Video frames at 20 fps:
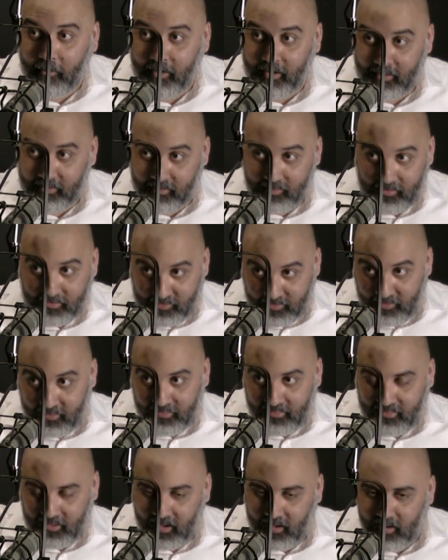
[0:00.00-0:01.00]
it and
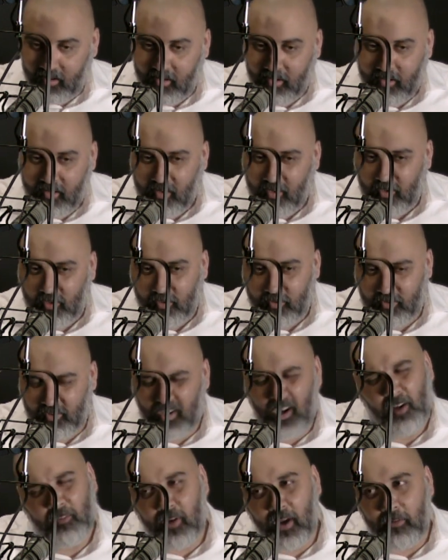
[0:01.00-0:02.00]
say, do
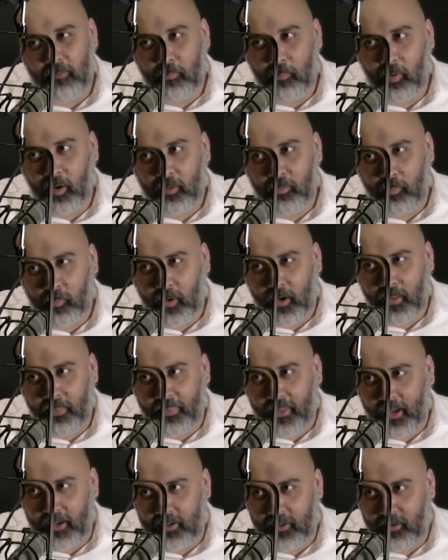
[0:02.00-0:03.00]
you ever have a boyfriend
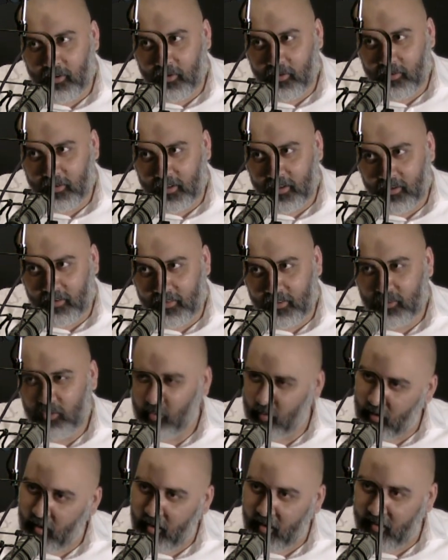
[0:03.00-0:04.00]
that that you
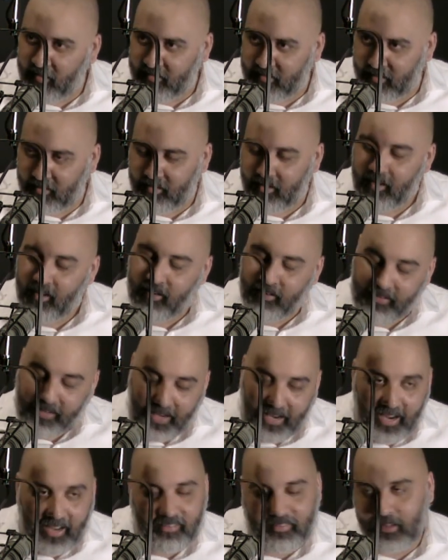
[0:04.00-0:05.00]
lost? And
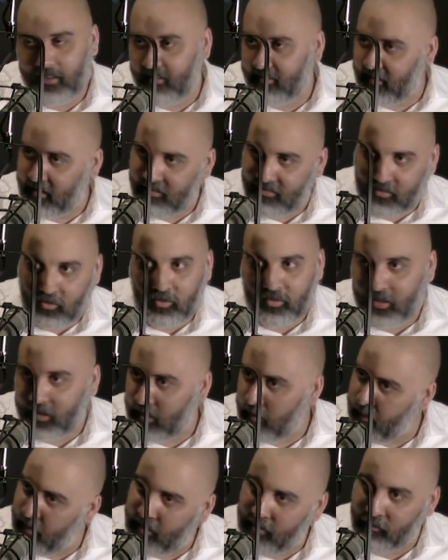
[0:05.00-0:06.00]
yeah, I still think
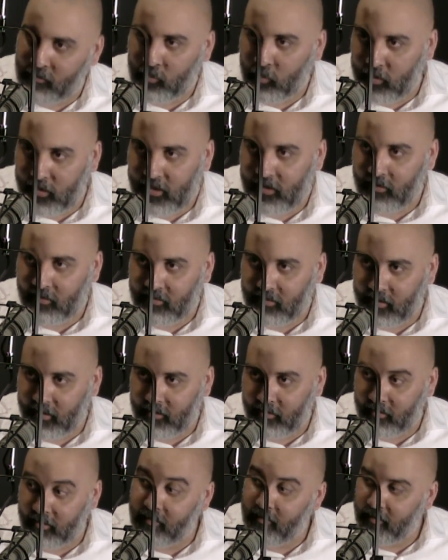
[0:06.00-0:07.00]
about him 20 years
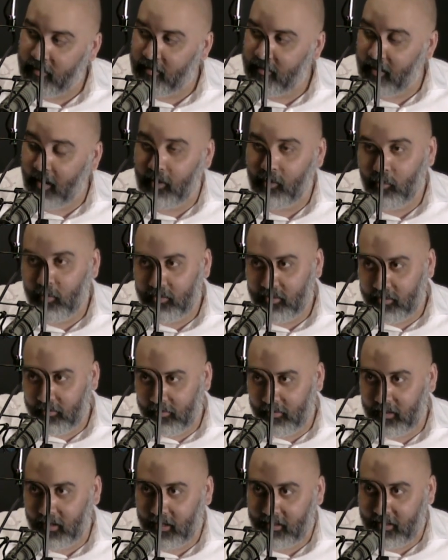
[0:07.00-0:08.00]
later. Huh? I don't want you to
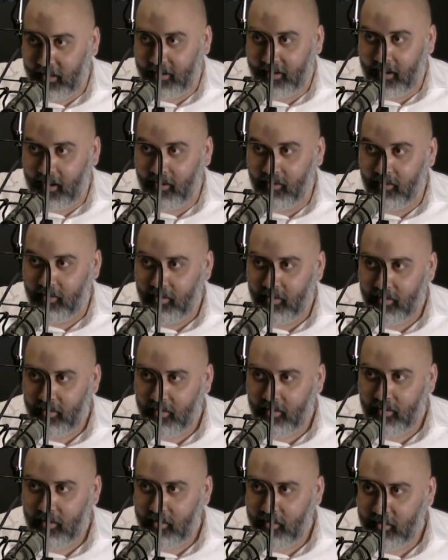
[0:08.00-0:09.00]
feel like that now.
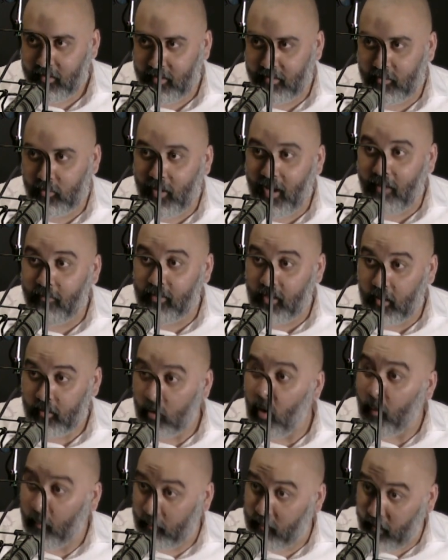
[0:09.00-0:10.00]
Because you have
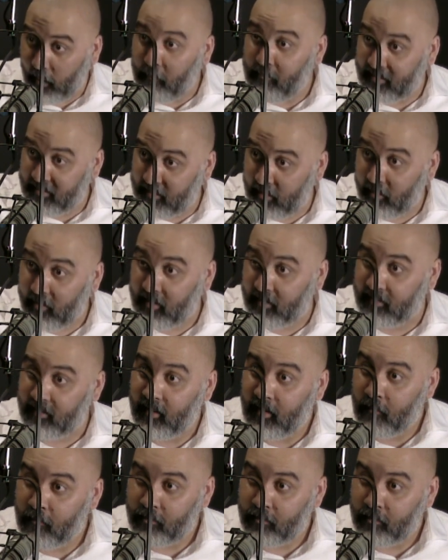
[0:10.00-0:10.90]
no, I'm serious.